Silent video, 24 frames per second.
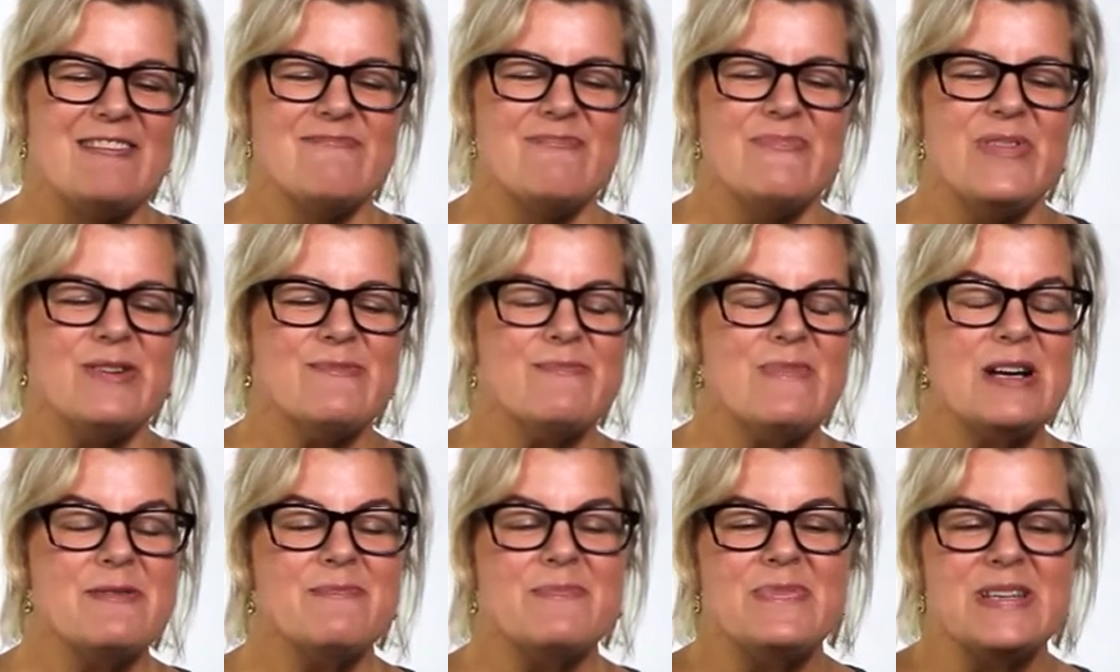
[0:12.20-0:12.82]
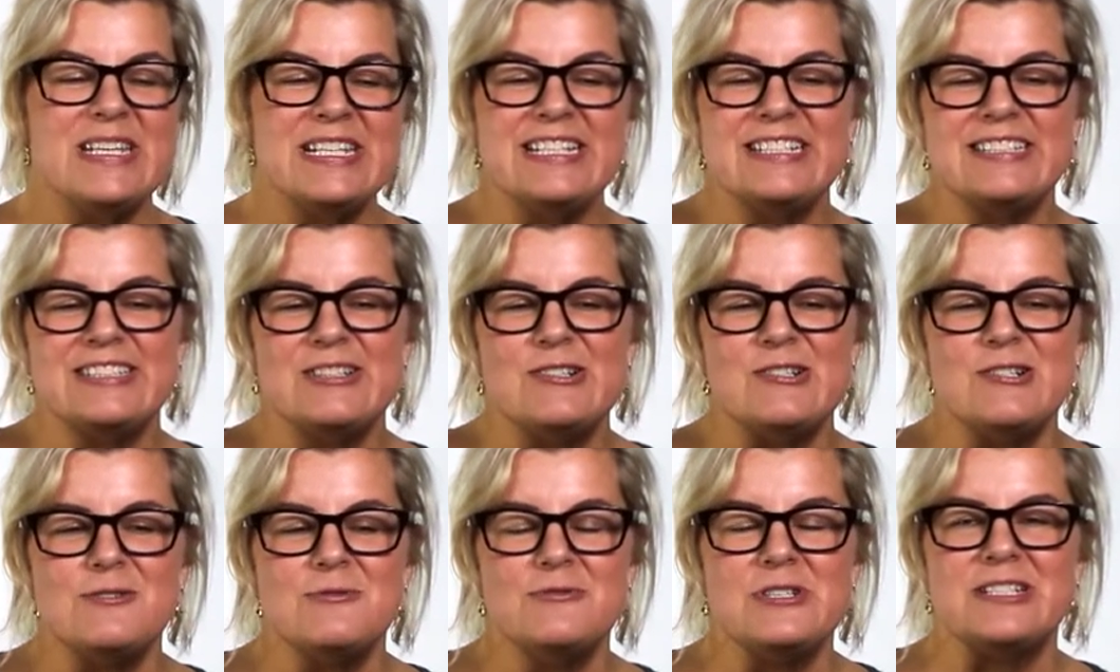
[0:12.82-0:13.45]
But my
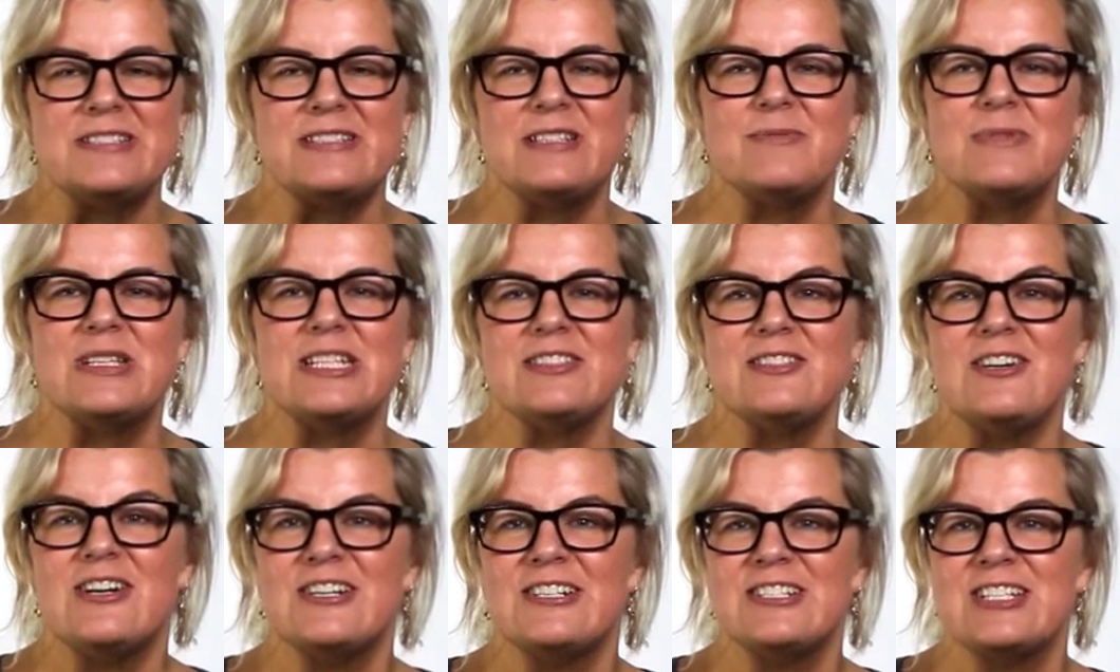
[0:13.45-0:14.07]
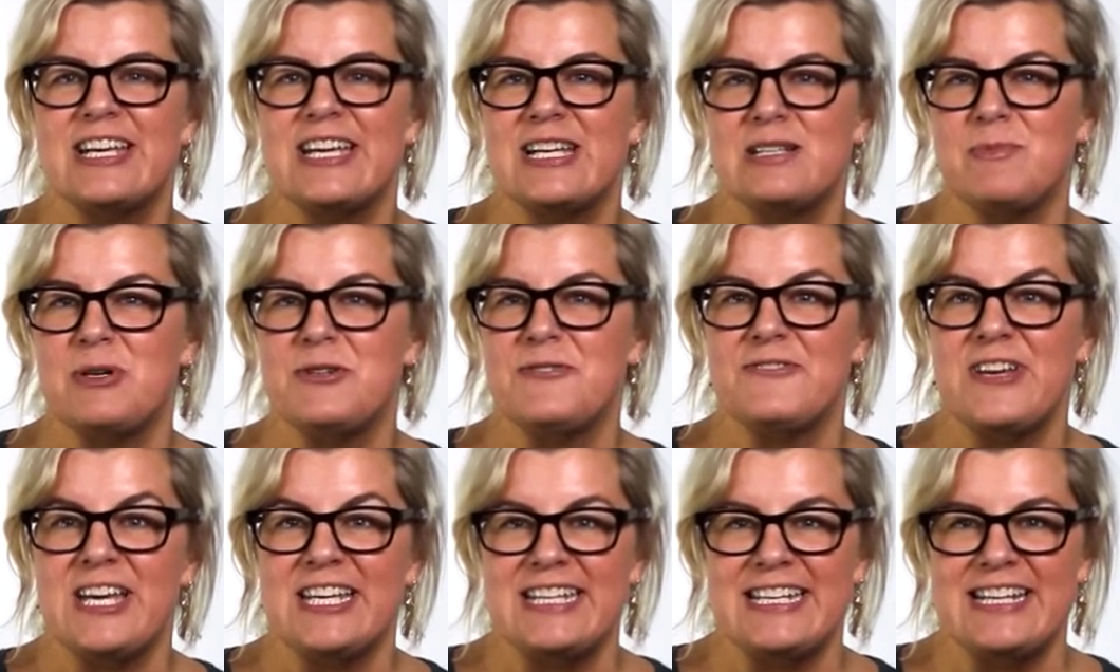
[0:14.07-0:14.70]
biggest goal was to be a large
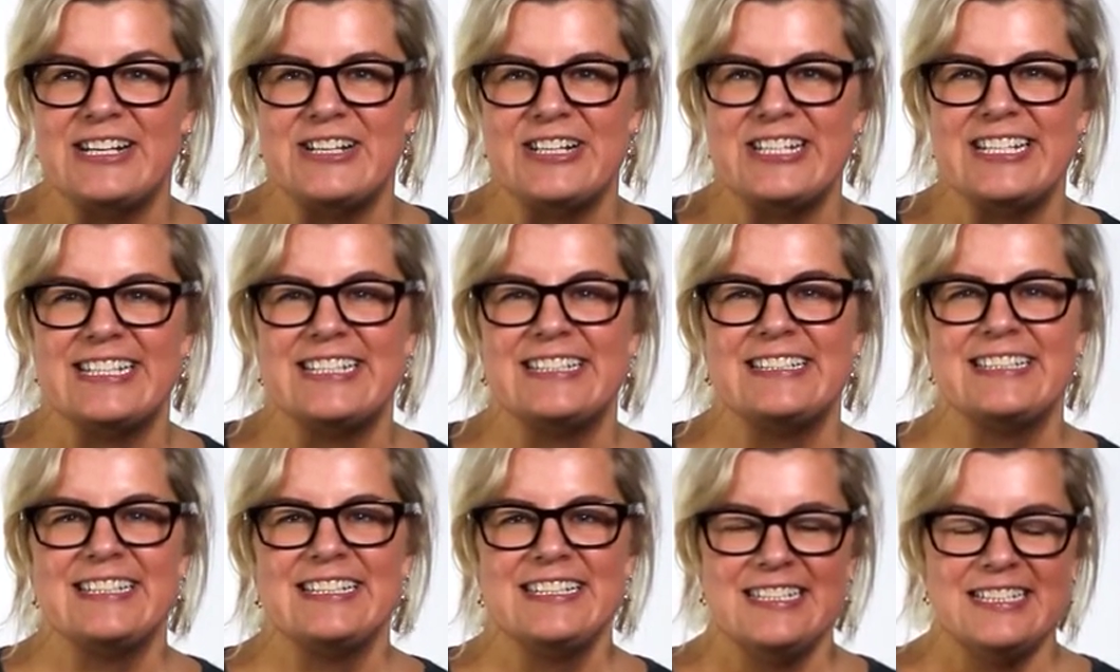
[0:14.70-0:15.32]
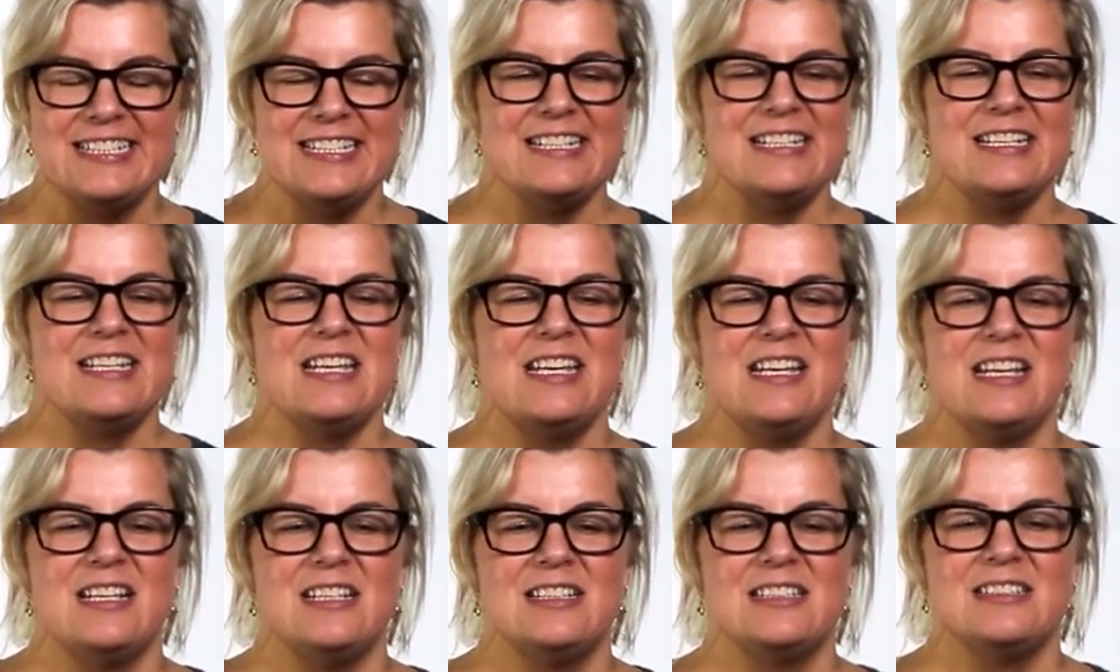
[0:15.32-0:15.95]
animal veterinarian.
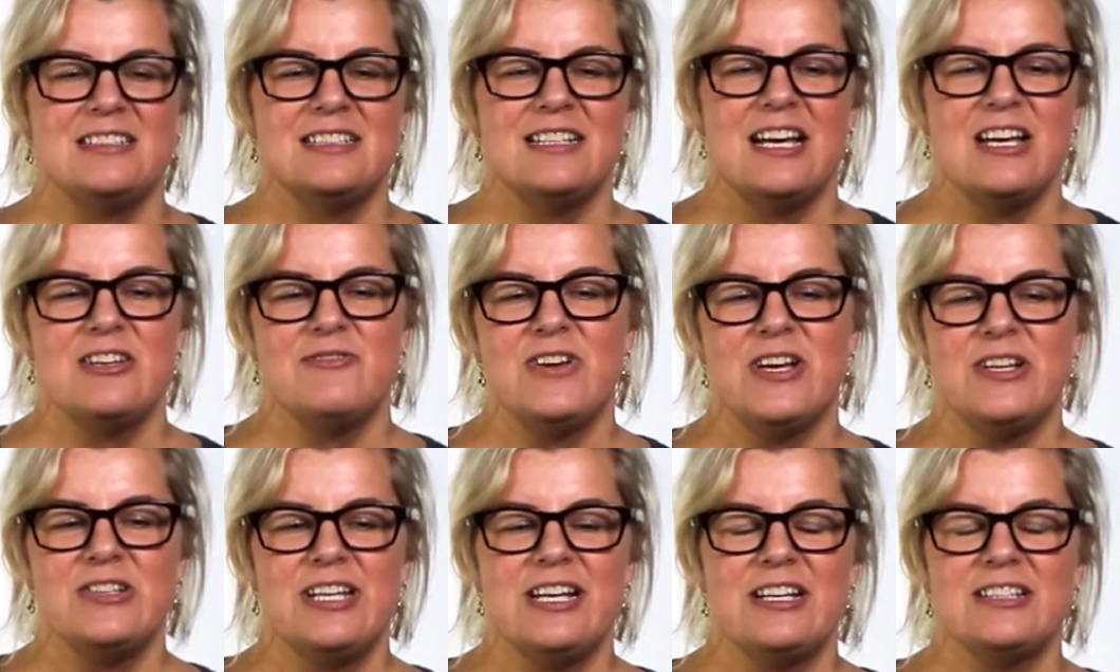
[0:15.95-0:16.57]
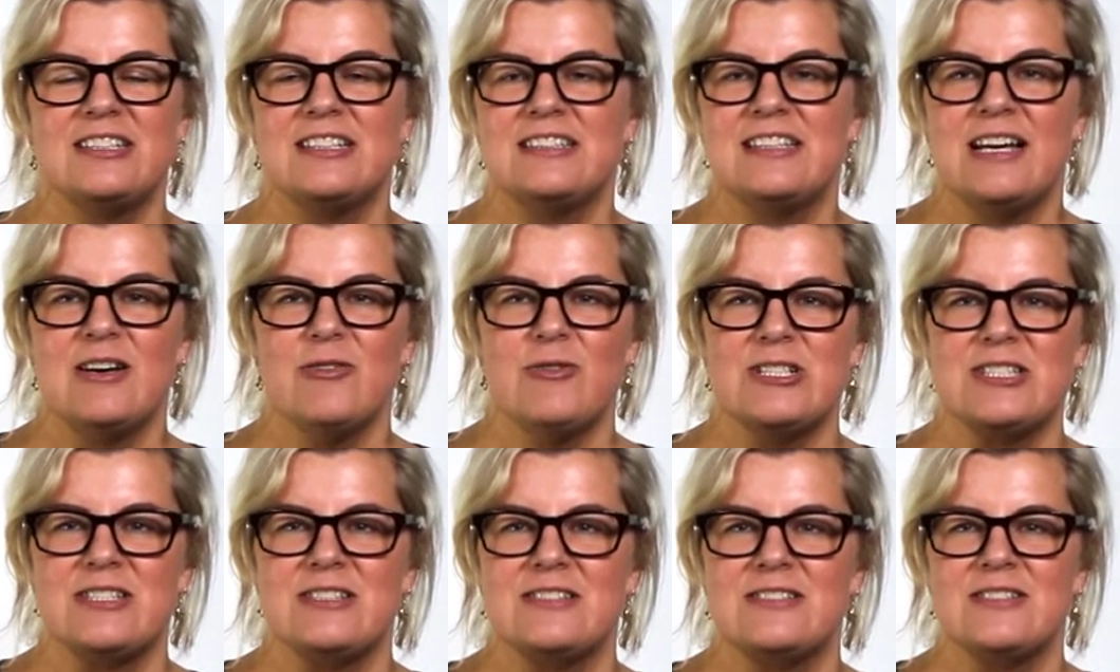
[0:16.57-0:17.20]
And I found out that
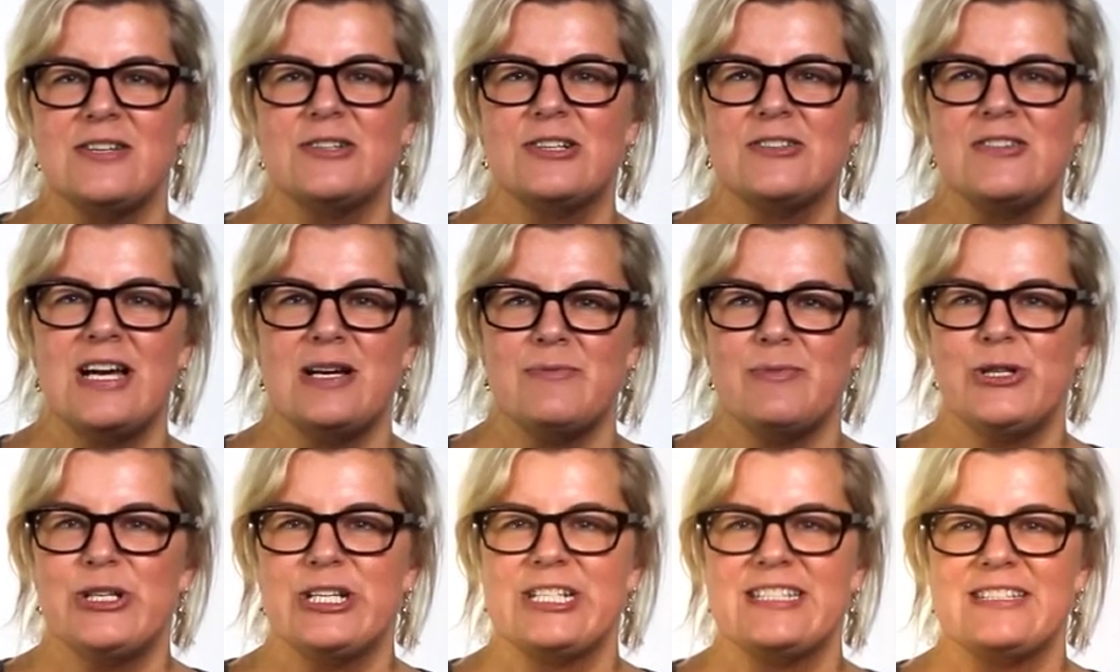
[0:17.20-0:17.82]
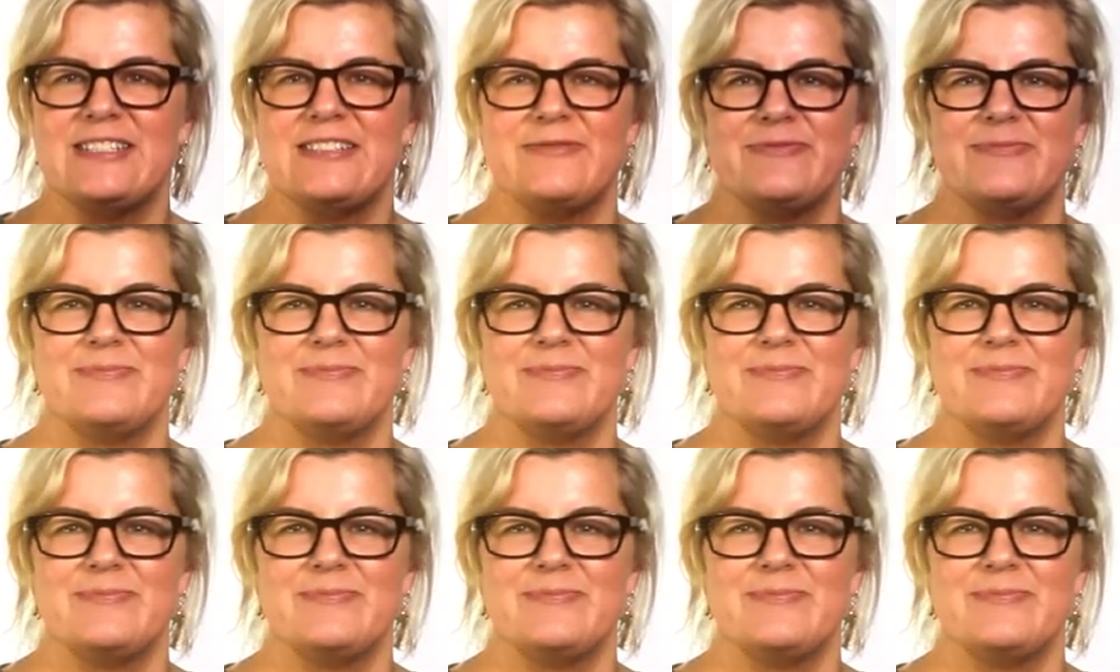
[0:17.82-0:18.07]
that wasn't so glamorous.